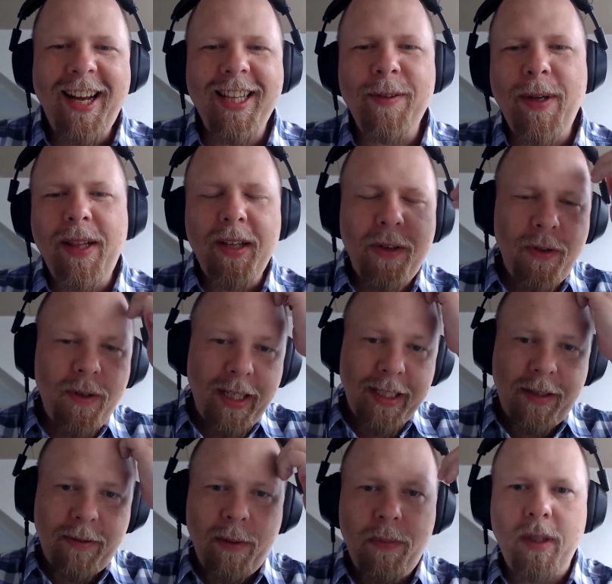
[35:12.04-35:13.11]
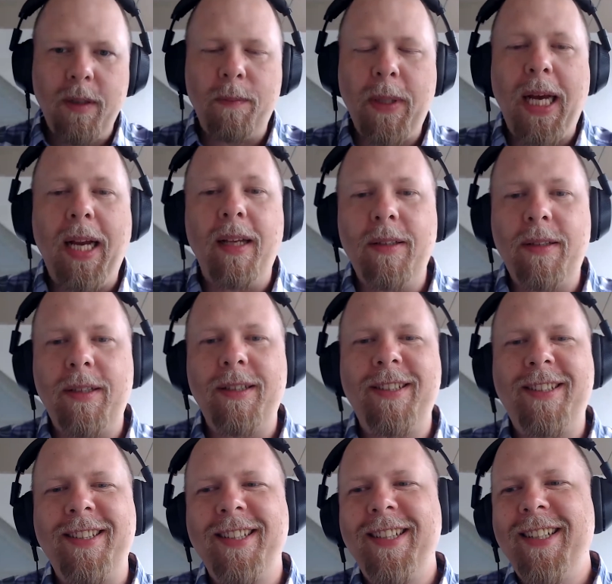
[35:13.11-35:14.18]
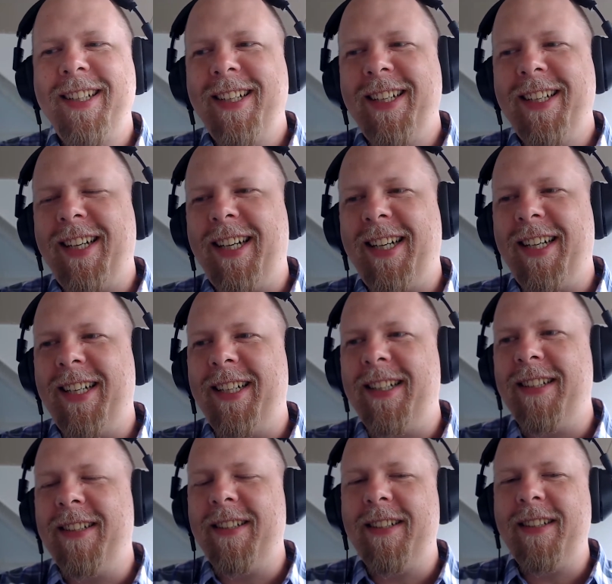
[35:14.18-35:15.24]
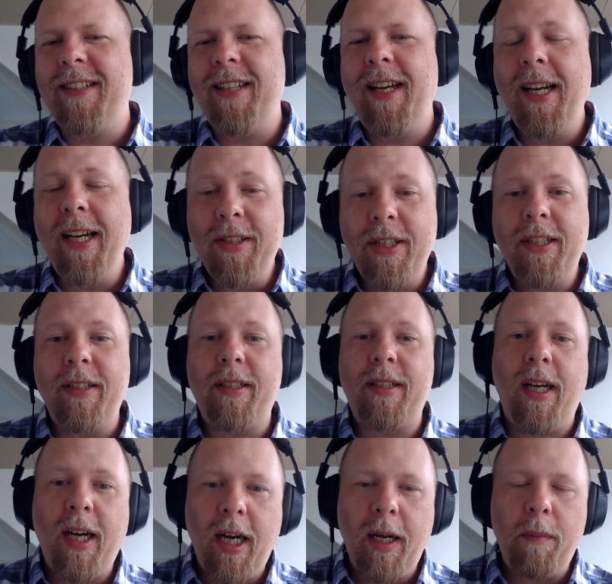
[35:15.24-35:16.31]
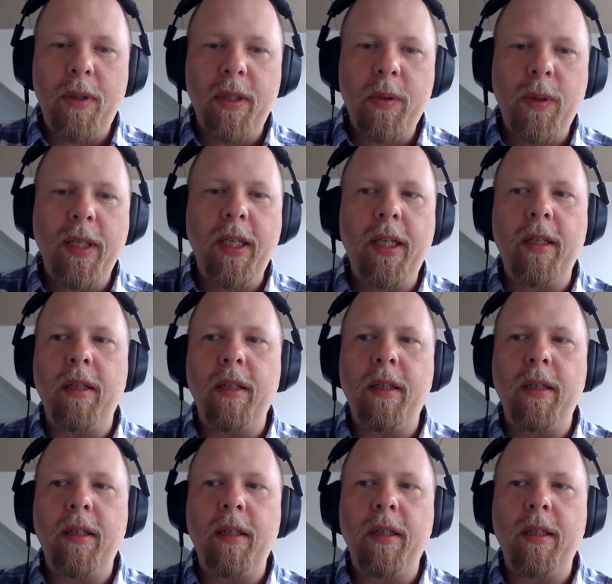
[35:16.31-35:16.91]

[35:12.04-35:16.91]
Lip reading: the way the Google SRE book balances an engineer's time between